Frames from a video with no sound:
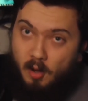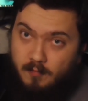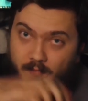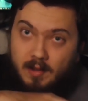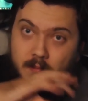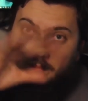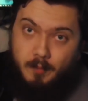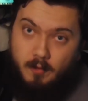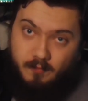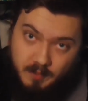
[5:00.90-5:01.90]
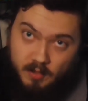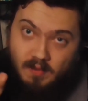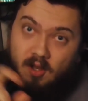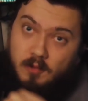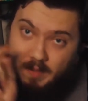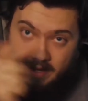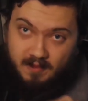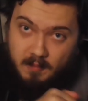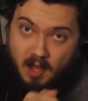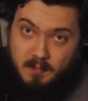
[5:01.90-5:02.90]
both builds on
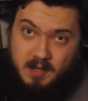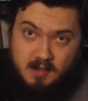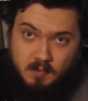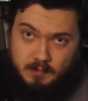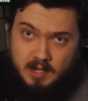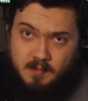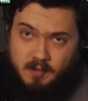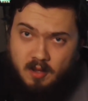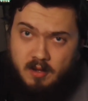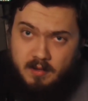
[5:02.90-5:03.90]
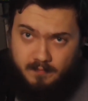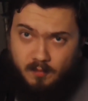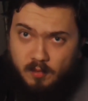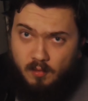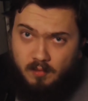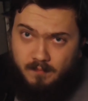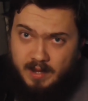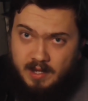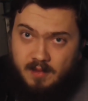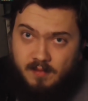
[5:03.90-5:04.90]
PC Park in the book down below for
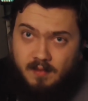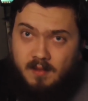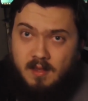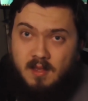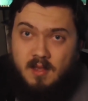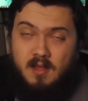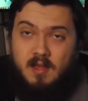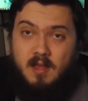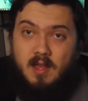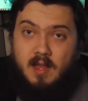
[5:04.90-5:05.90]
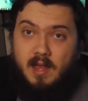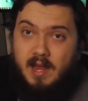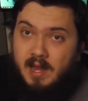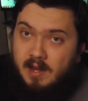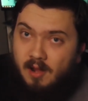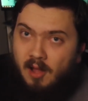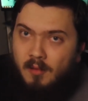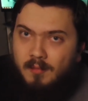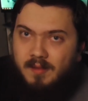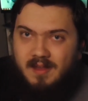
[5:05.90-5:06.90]
convenience, and
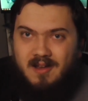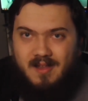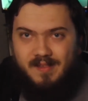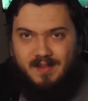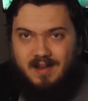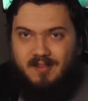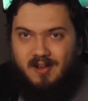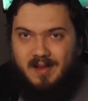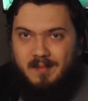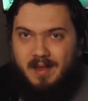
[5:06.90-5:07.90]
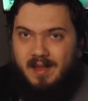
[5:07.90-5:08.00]
I'll see you guys next time.